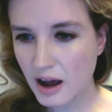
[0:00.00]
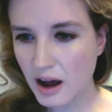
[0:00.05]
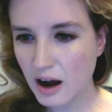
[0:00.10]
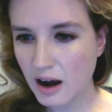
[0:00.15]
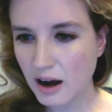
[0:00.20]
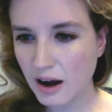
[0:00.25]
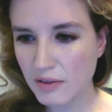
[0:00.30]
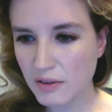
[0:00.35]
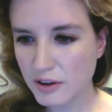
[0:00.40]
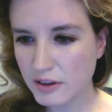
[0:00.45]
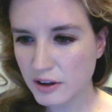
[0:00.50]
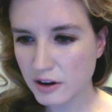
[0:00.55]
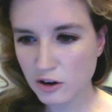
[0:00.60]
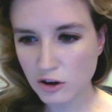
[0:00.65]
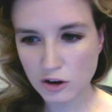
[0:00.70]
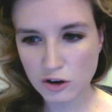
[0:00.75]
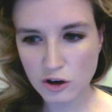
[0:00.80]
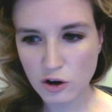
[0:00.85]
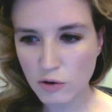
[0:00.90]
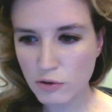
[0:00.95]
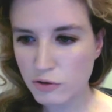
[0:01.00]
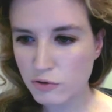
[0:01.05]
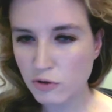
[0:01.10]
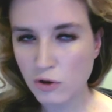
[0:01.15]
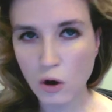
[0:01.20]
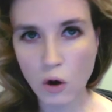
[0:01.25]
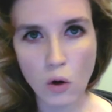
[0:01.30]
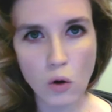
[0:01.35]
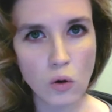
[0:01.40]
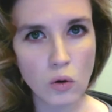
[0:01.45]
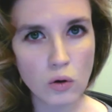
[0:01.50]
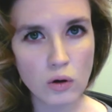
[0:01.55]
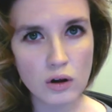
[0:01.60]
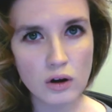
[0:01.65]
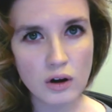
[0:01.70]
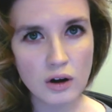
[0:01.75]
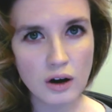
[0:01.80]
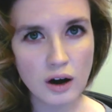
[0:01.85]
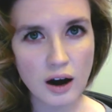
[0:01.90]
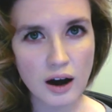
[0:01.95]
Then they're going to go through the whole
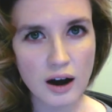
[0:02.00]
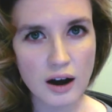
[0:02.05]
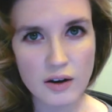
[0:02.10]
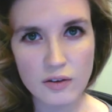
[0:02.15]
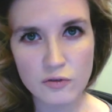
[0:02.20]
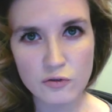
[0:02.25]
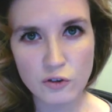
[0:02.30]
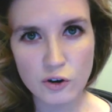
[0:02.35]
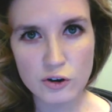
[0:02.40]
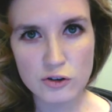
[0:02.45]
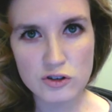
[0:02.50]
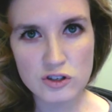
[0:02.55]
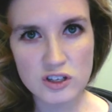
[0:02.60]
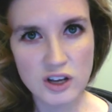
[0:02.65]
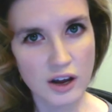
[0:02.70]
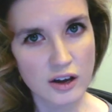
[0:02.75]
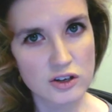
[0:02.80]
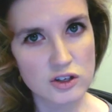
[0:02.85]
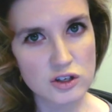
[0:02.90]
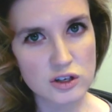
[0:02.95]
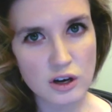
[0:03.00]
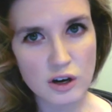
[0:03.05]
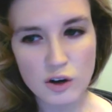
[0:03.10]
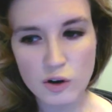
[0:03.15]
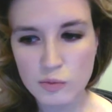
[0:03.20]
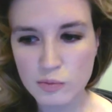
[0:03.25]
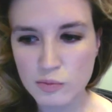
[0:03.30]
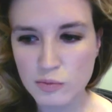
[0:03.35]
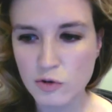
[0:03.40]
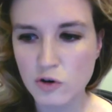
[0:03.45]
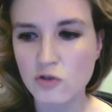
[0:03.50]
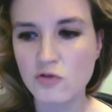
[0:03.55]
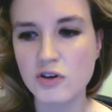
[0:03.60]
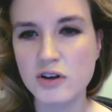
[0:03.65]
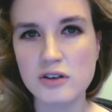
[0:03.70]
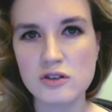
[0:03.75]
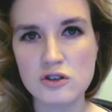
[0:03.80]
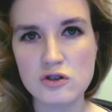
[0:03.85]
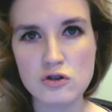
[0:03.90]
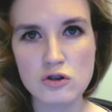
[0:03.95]
first six
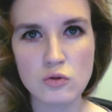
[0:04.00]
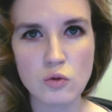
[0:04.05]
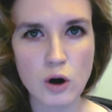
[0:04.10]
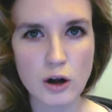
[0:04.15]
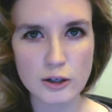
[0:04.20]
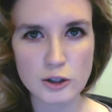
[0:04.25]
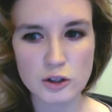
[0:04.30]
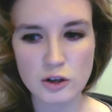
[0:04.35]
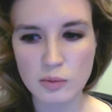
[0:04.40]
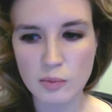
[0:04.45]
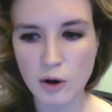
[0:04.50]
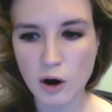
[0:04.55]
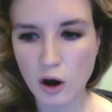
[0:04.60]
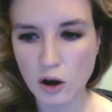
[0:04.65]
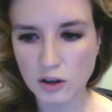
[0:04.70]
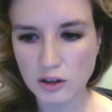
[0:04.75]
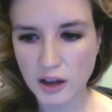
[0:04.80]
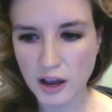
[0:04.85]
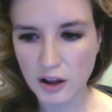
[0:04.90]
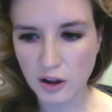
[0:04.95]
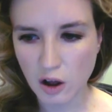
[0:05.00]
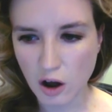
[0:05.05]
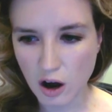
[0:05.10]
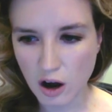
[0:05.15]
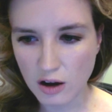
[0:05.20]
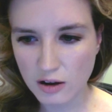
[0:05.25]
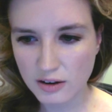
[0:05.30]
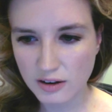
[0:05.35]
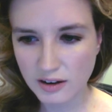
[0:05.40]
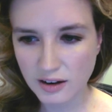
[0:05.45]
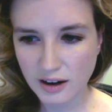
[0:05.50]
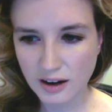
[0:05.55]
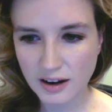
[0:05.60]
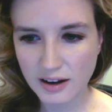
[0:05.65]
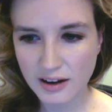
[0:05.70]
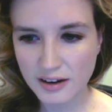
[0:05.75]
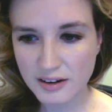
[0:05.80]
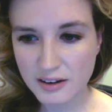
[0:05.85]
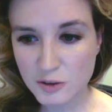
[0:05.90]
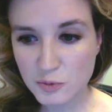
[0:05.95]
movies, and you can watch them all day long.
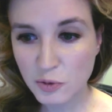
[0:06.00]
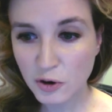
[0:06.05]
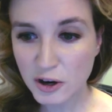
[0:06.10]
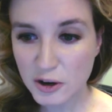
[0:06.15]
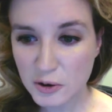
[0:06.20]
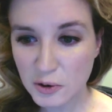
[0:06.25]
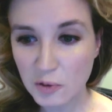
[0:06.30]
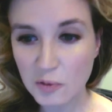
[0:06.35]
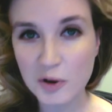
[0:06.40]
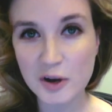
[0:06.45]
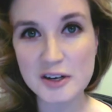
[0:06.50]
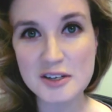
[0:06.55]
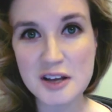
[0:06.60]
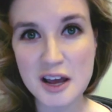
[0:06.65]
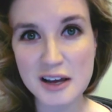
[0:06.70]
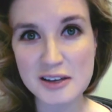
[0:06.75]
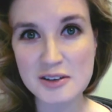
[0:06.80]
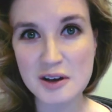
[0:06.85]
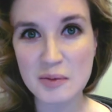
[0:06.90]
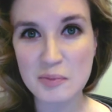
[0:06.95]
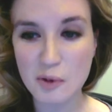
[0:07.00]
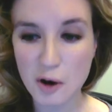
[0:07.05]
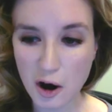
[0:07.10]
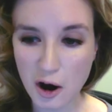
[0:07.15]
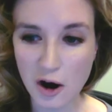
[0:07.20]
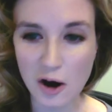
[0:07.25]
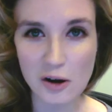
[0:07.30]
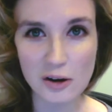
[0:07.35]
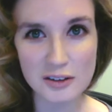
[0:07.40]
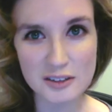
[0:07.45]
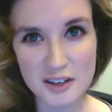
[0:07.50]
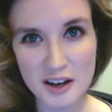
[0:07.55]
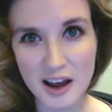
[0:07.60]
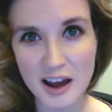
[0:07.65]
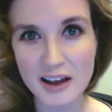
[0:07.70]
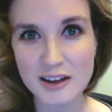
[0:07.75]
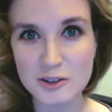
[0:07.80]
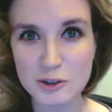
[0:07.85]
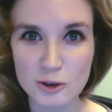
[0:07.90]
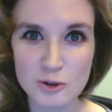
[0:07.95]
And it's pretty cool that it takes up all
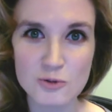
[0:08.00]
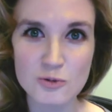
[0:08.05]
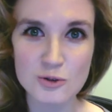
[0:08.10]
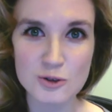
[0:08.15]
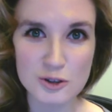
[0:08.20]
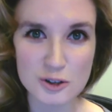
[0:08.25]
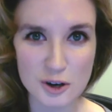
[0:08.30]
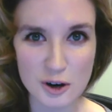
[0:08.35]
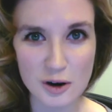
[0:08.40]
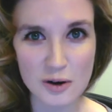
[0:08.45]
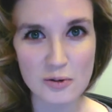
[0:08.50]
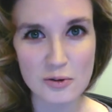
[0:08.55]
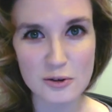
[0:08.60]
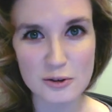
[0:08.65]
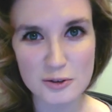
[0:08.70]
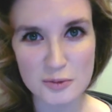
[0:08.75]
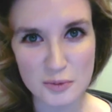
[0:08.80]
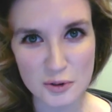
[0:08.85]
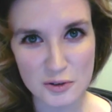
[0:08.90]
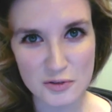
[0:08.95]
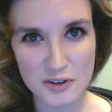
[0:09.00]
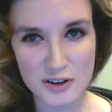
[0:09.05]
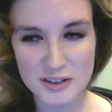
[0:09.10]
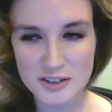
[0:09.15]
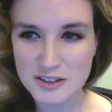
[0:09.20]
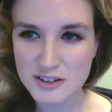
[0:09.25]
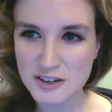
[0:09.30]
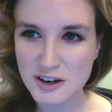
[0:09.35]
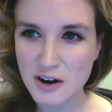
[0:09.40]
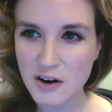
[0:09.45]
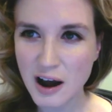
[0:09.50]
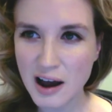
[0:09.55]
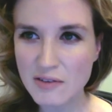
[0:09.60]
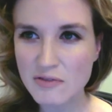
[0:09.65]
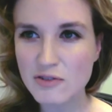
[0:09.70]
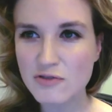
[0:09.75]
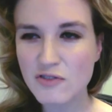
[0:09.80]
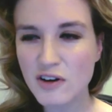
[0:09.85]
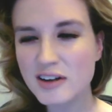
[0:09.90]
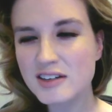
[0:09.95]
day just with Star Wars movies. So have
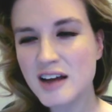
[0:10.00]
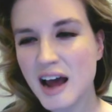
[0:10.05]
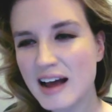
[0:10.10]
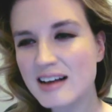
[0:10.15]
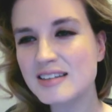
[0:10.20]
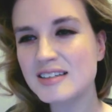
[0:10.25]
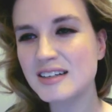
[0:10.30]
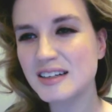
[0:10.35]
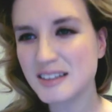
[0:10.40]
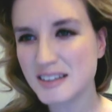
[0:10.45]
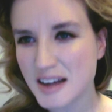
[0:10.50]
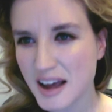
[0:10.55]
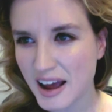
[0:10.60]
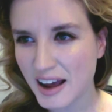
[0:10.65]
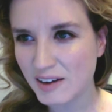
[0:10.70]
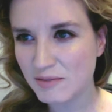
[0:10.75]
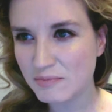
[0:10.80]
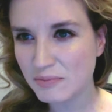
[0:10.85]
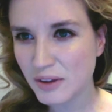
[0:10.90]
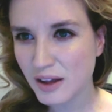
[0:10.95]
a fantastic day.